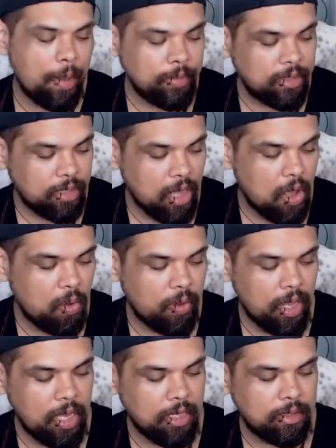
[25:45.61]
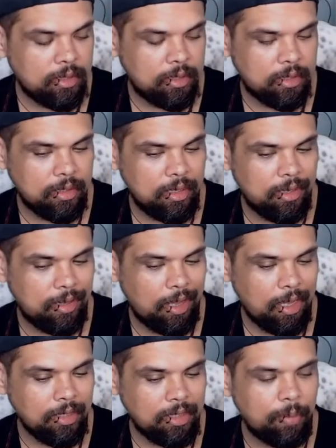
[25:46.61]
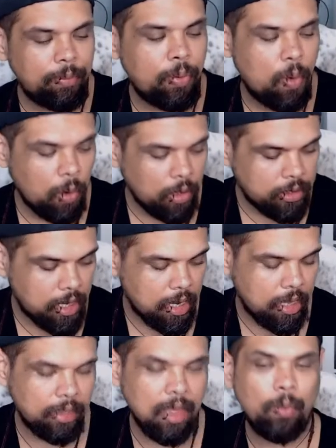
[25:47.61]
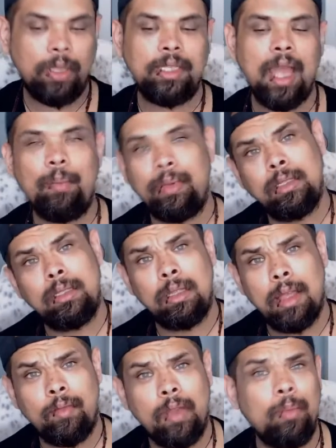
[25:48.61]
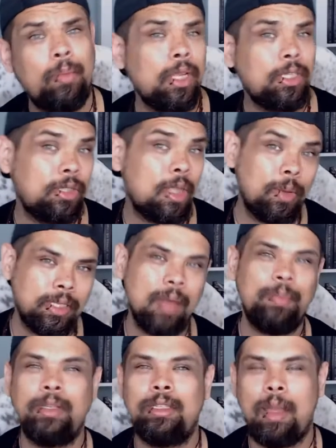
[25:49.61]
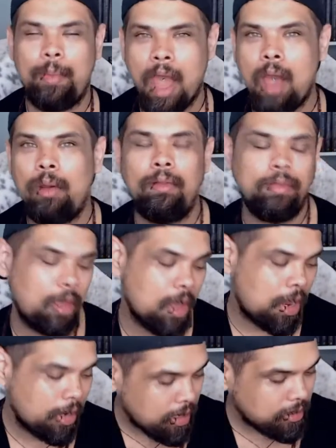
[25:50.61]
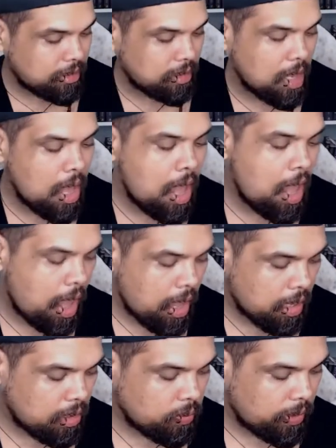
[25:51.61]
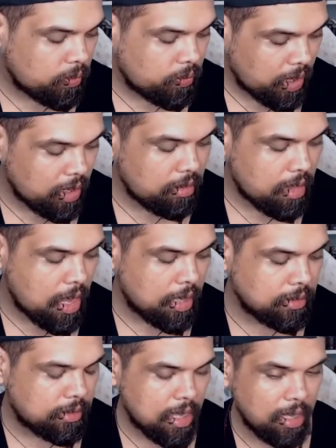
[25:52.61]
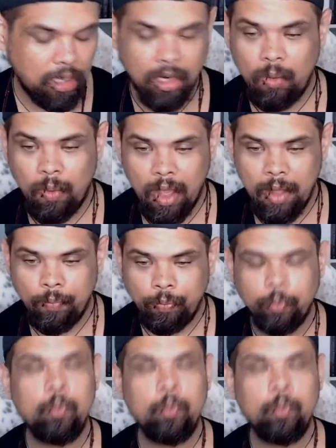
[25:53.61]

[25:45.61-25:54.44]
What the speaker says: So it's important that we tap into that vibration, that we tap into that power of the goddess, and we realize that, you know what?